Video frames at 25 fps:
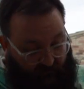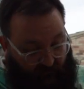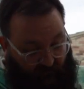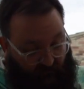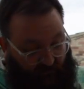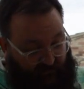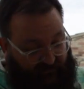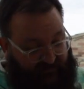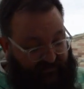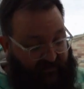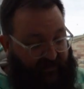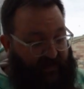
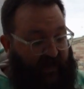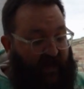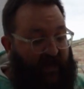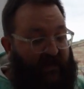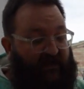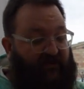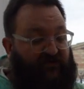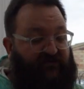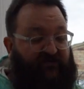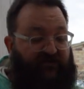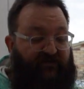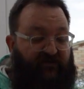What's the
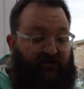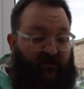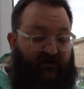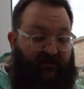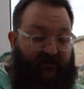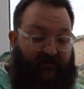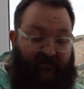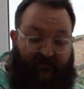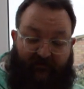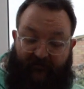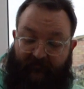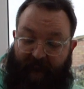action
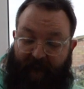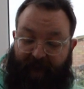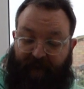like?